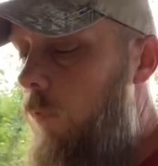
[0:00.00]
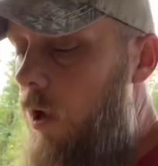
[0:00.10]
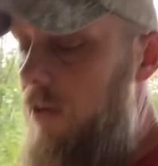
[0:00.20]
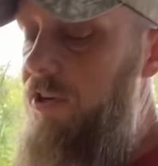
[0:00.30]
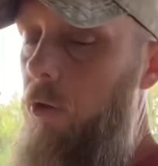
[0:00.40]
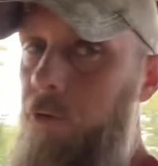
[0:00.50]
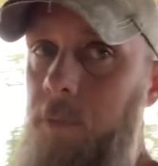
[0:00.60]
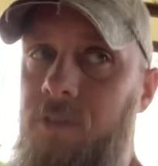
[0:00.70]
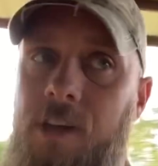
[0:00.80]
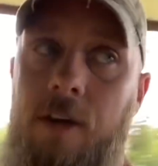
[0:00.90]
saw those
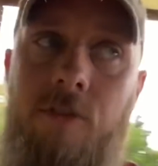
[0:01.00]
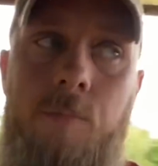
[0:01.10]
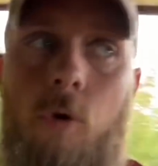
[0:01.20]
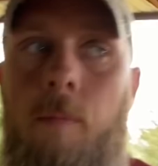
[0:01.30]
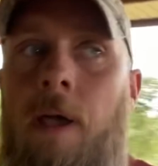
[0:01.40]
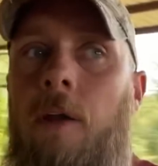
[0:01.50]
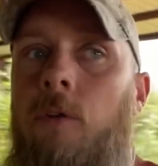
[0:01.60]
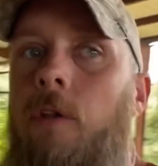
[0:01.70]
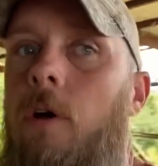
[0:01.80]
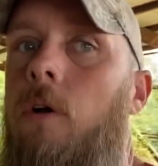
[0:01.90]
missing kids this morning, man,
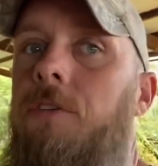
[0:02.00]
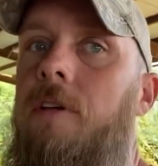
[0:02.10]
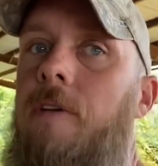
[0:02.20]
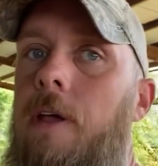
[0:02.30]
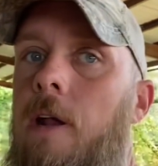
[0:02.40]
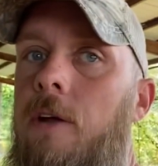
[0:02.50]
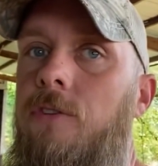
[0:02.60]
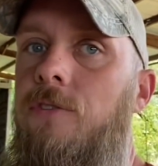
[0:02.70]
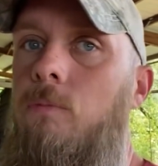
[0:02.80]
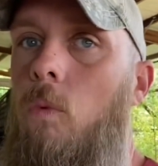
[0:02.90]
on TV, and I
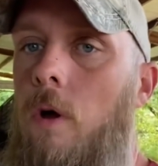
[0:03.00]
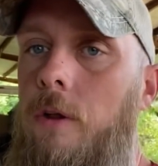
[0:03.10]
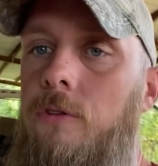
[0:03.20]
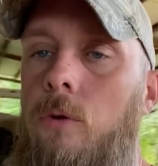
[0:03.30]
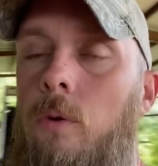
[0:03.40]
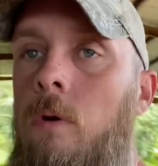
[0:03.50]
just wanted to